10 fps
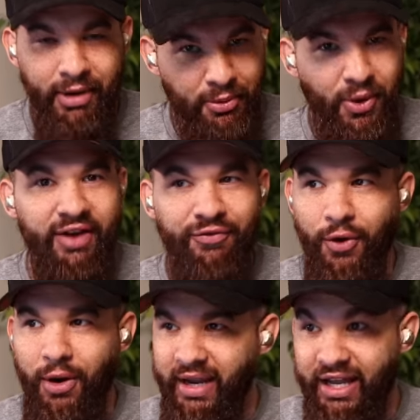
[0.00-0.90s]
but pray
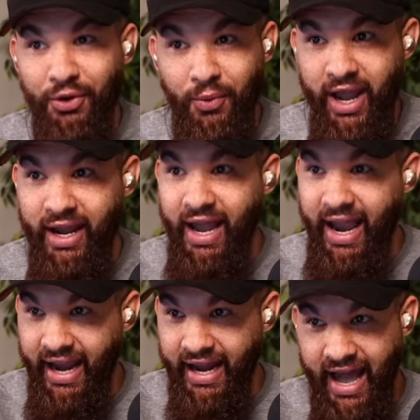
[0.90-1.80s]
for him either way.
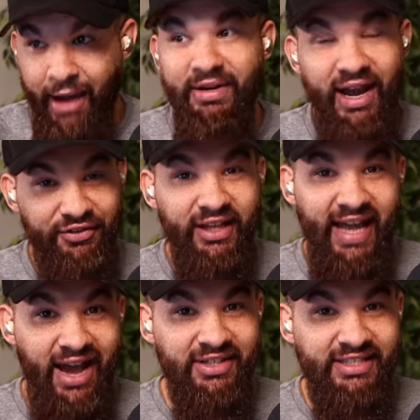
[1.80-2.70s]
And I'm definitely
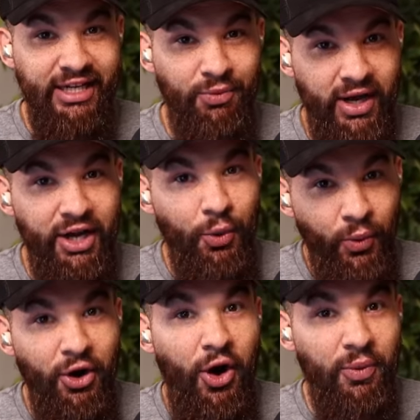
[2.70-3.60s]
down to see what
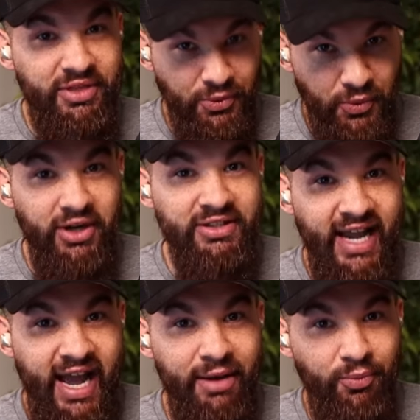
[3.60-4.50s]
went on with the real
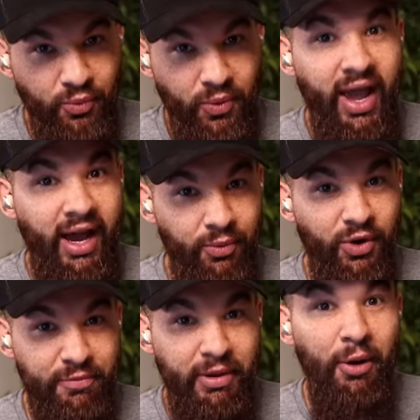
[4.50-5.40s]
time
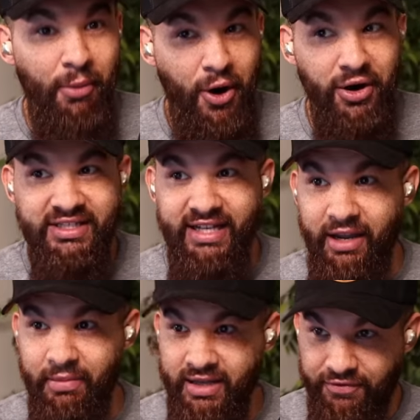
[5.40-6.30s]
with Bill Maher
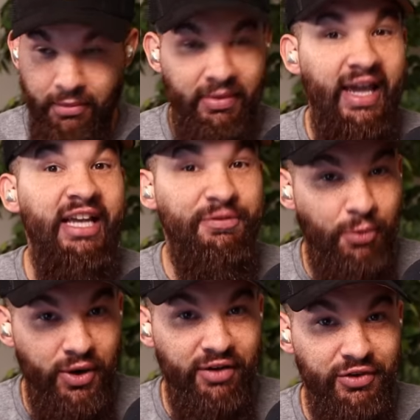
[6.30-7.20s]
segment from his
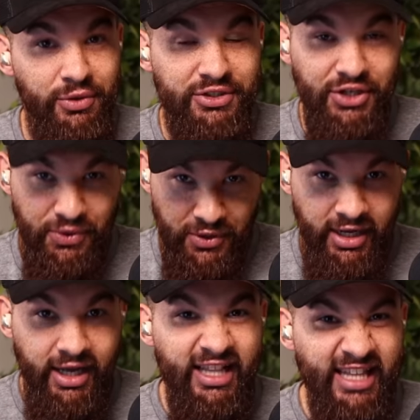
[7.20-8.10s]
point of view. So
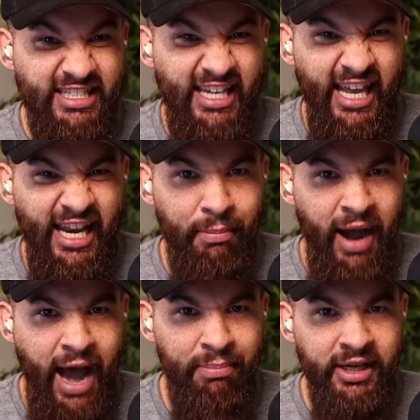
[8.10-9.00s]
let's get it
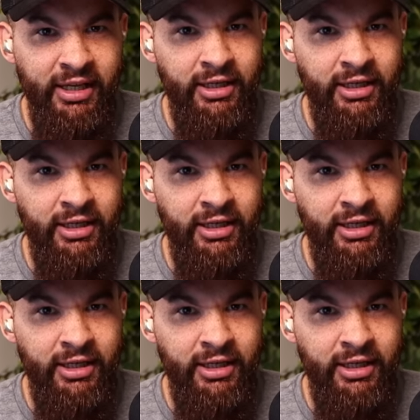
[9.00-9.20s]
popping.